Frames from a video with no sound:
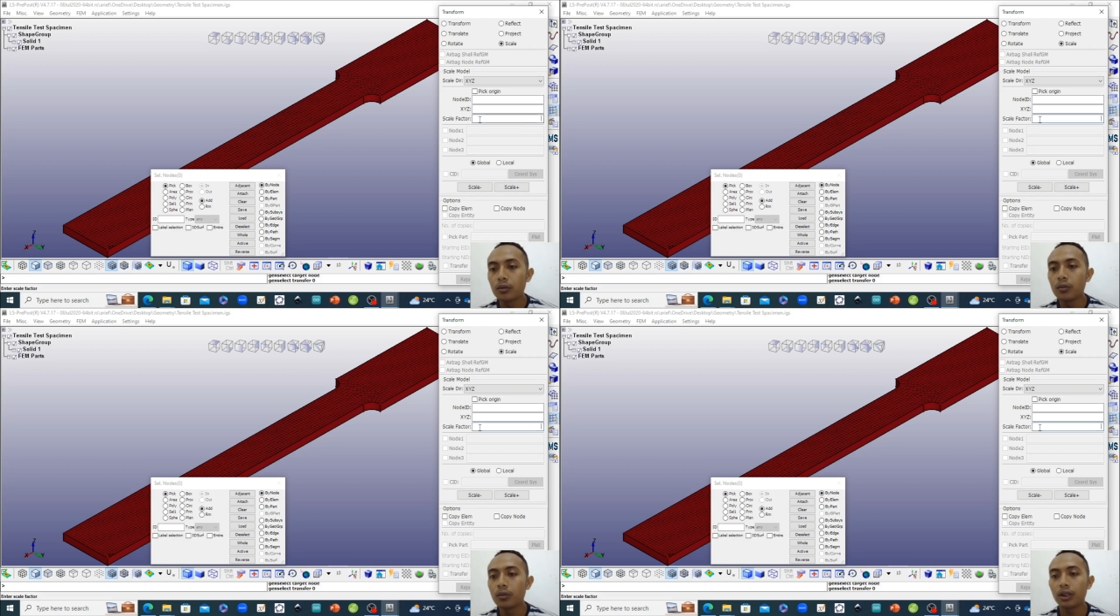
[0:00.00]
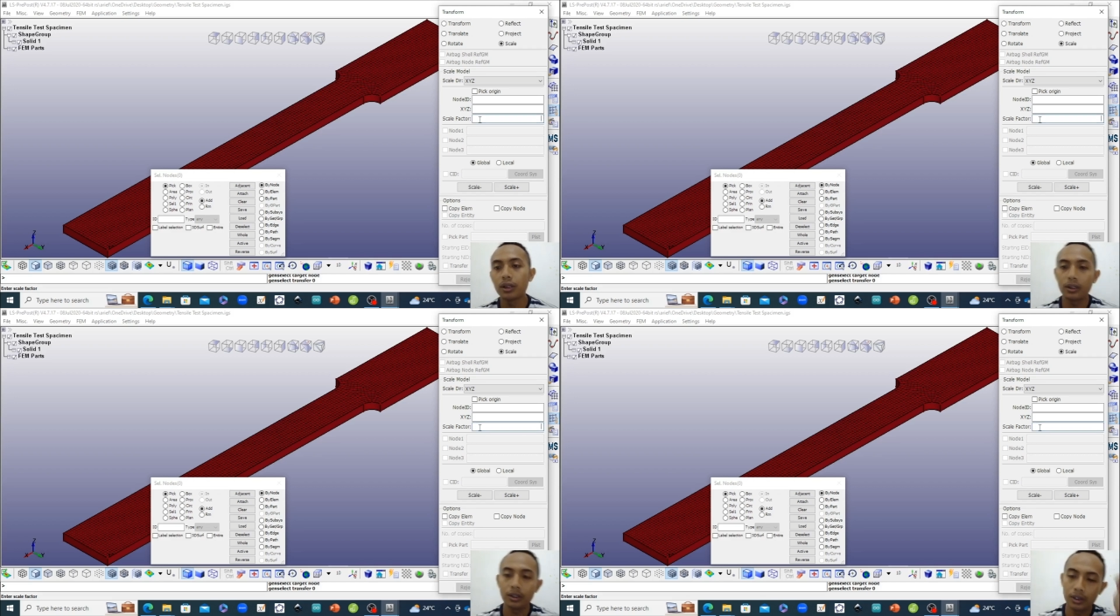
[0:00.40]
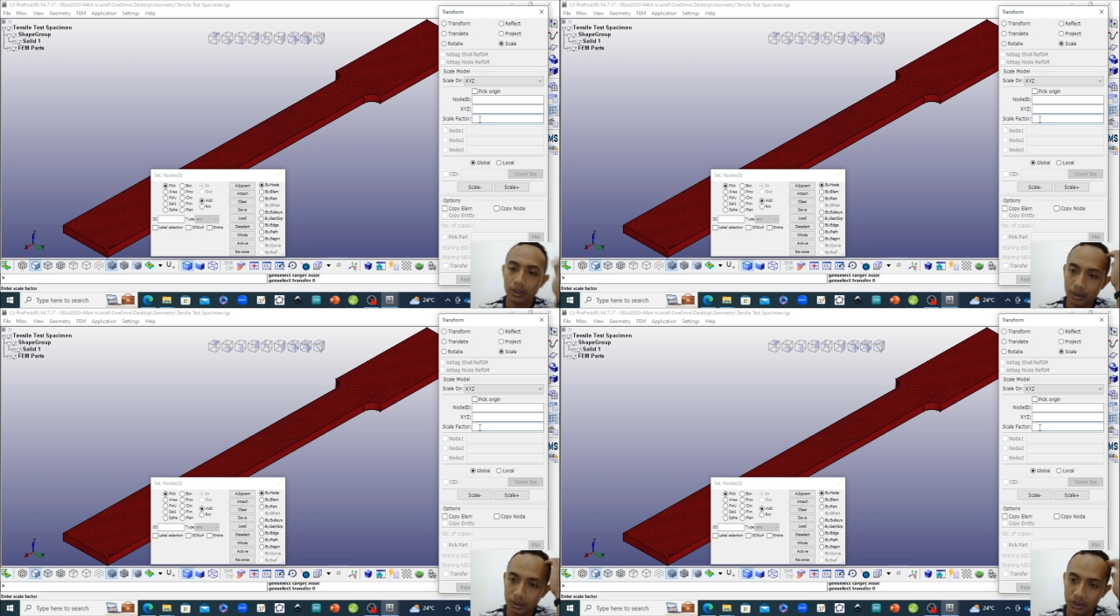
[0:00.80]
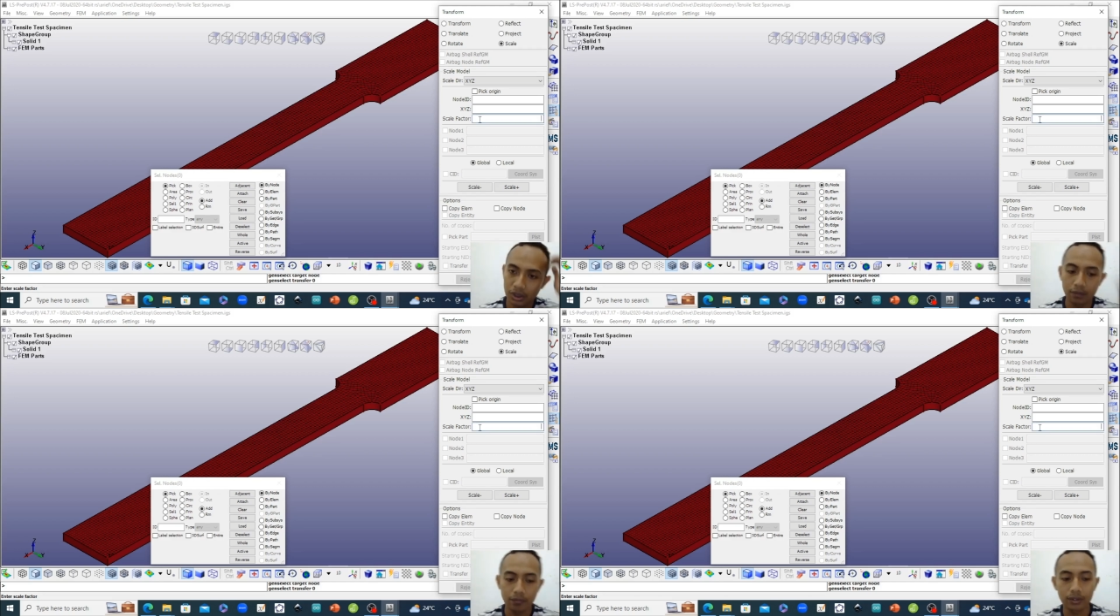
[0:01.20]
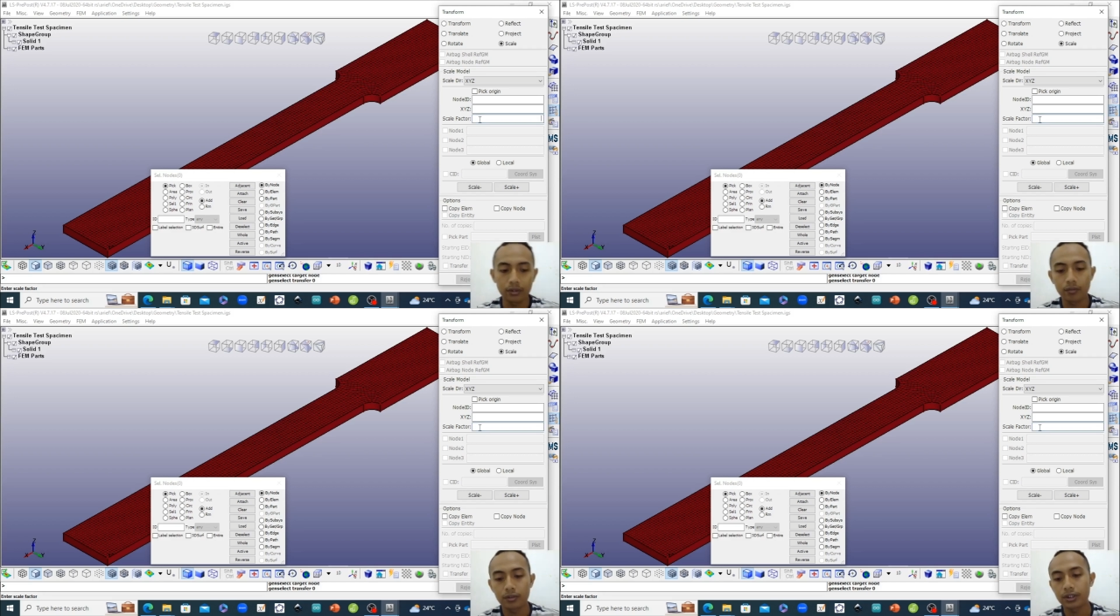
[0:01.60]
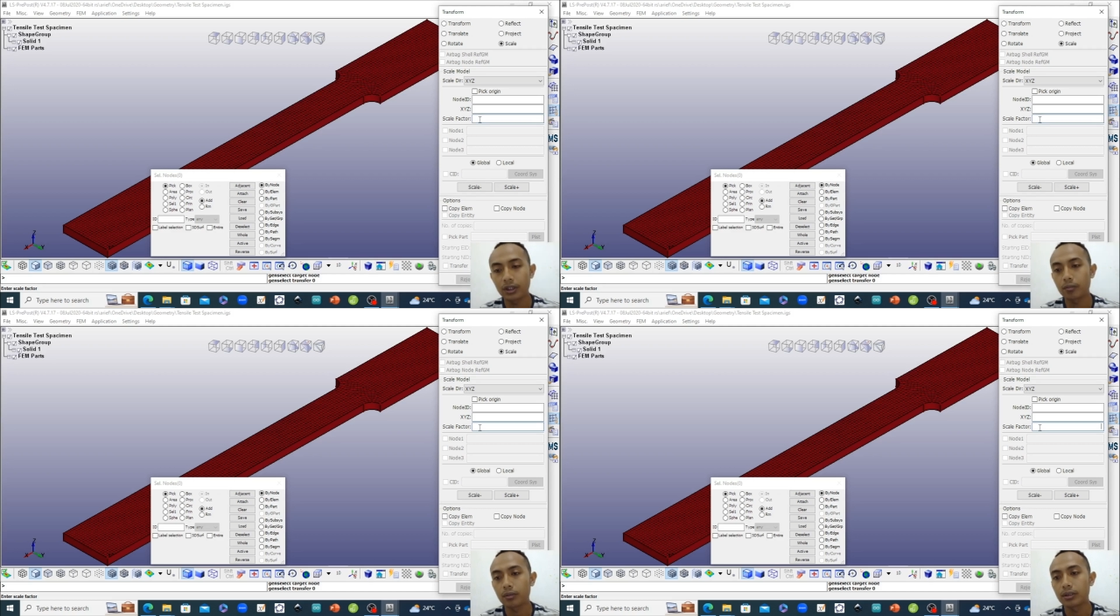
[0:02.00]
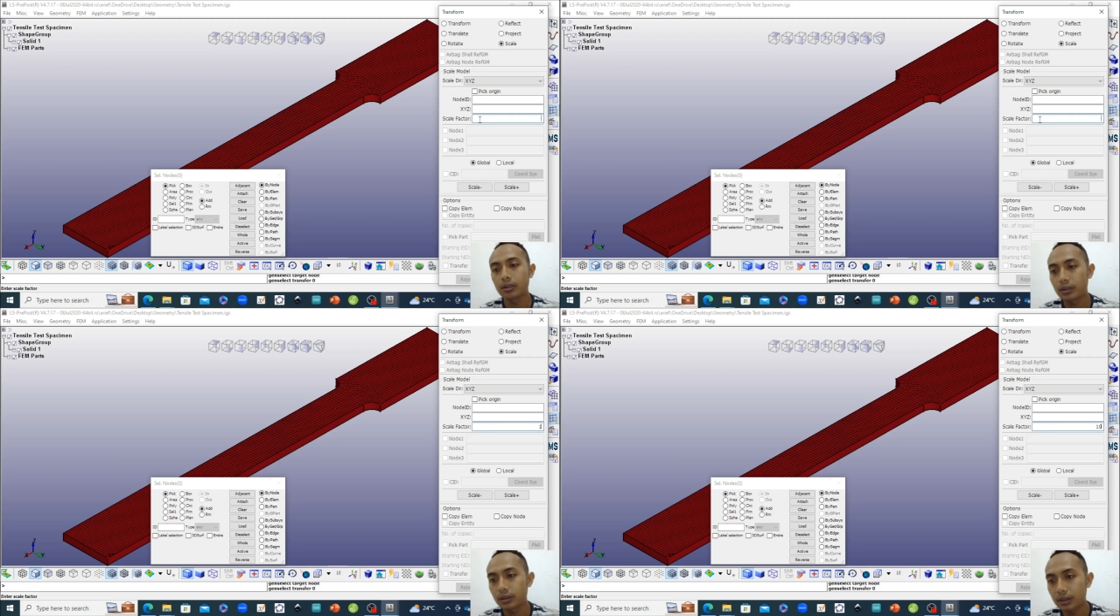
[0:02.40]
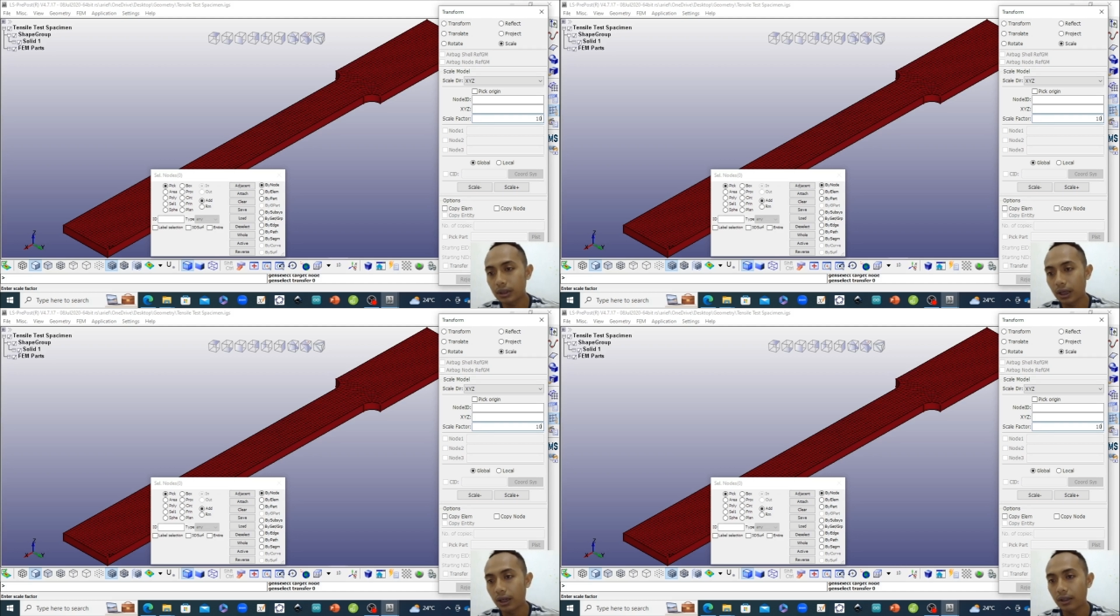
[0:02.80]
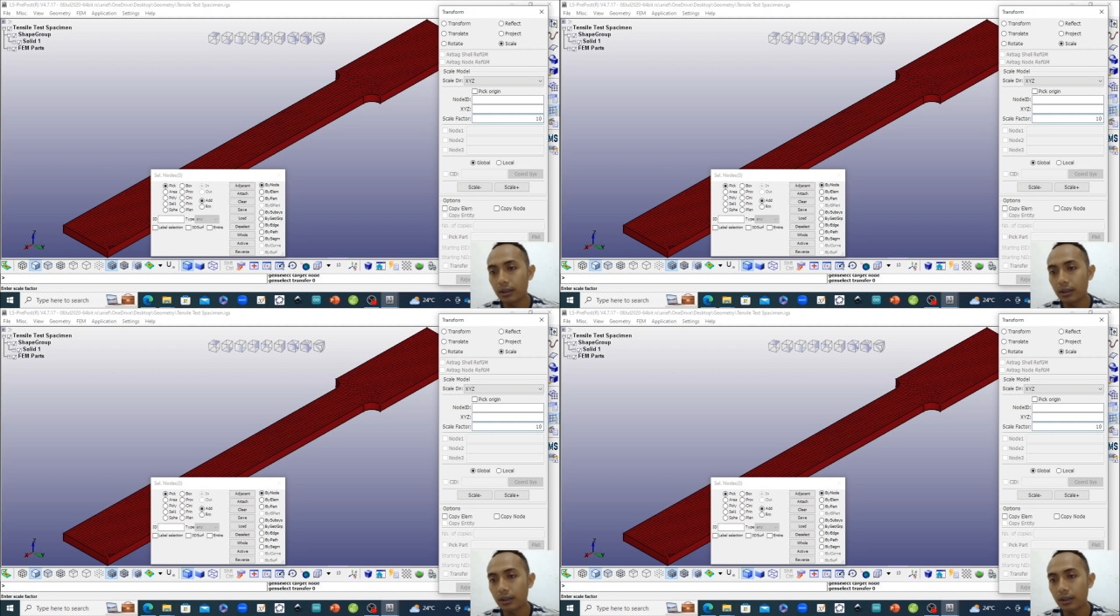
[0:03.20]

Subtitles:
with the scale factor, for example 10,